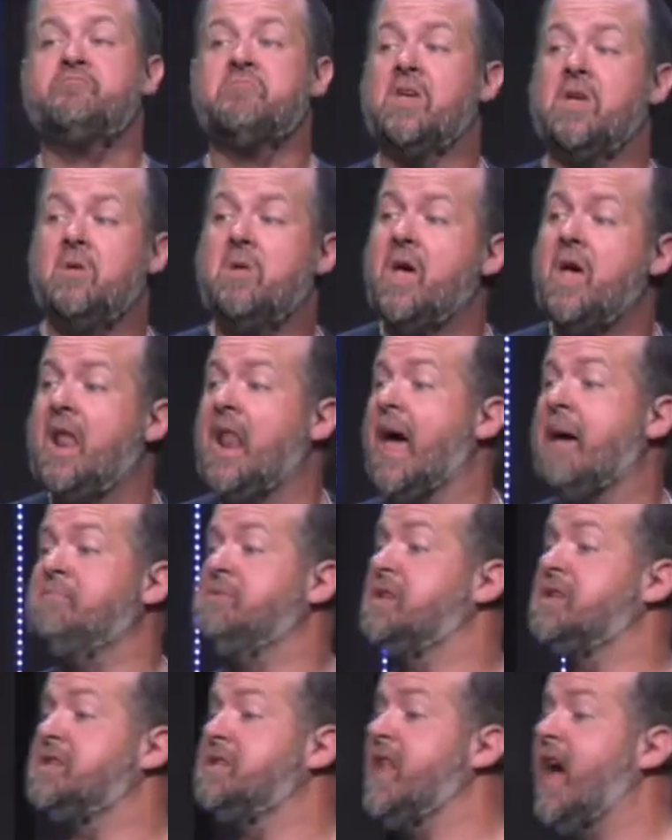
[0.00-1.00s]
Well, I'm
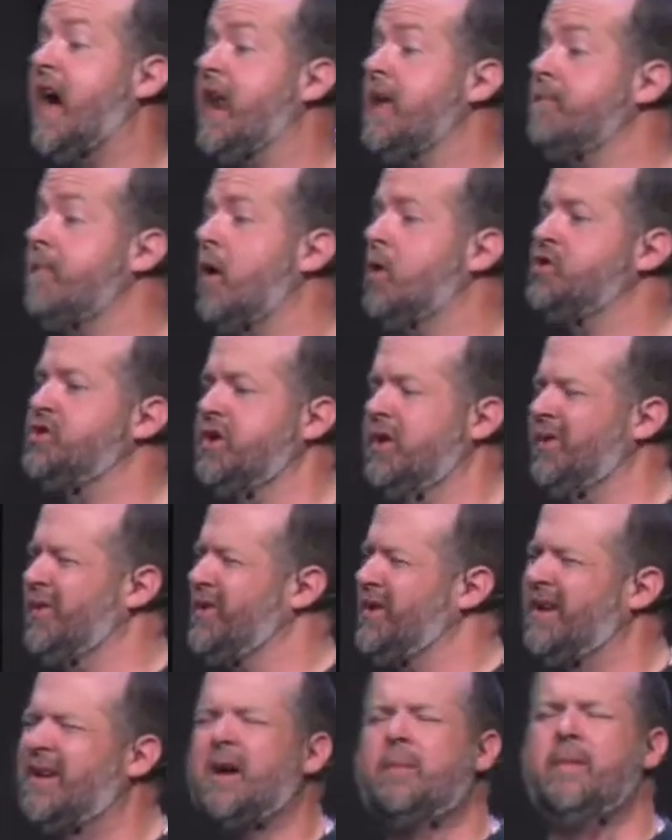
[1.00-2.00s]
just not emotional. You
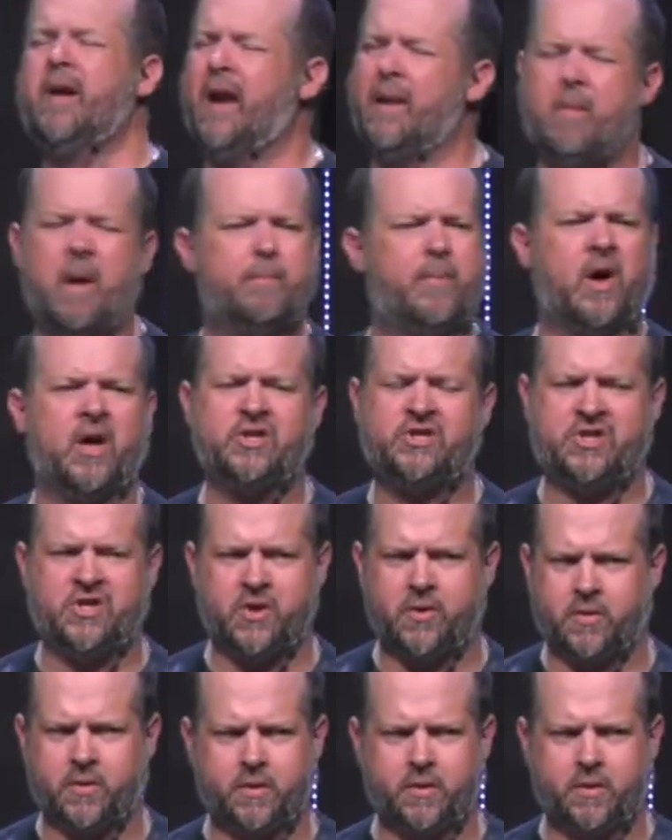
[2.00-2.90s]
come here and let me punch you.